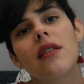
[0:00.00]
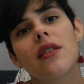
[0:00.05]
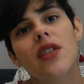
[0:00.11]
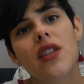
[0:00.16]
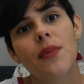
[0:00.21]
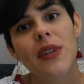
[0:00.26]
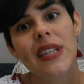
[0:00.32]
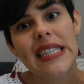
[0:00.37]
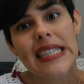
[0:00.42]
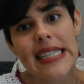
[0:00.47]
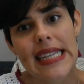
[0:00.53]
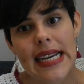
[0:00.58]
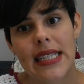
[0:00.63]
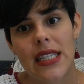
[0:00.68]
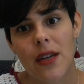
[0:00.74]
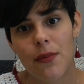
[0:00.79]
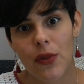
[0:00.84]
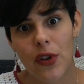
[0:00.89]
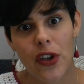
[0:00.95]
So I'm going to
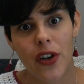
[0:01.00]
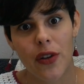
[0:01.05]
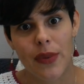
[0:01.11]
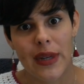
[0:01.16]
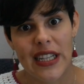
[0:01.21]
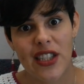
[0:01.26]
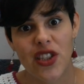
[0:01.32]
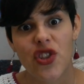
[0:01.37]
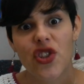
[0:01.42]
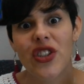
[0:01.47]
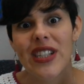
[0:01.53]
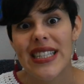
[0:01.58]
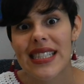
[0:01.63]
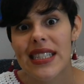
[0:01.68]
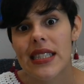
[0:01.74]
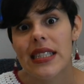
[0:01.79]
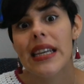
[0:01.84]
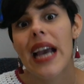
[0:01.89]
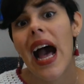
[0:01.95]
stand up a little bit so you
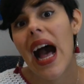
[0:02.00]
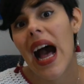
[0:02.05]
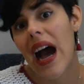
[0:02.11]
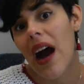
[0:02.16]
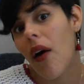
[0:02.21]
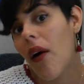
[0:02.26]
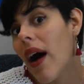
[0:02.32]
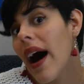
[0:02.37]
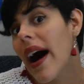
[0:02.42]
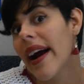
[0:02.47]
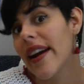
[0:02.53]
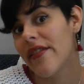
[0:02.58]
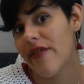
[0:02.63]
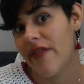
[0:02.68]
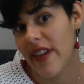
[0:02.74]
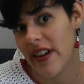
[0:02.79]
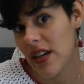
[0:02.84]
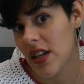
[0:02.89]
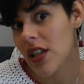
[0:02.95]
can see how I
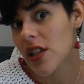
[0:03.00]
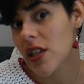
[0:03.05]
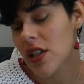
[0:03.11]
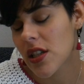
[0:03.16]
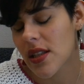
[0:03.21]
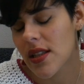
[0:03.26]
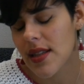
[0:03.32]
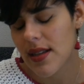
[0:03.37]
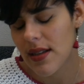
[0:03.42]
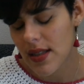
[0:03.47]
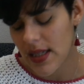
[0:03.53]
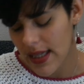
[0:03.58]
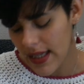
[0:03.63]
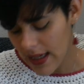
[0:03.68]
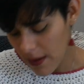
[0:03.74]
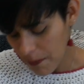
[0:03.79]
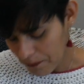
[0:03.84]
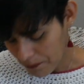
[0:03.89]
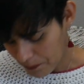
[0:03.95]
finished the tee.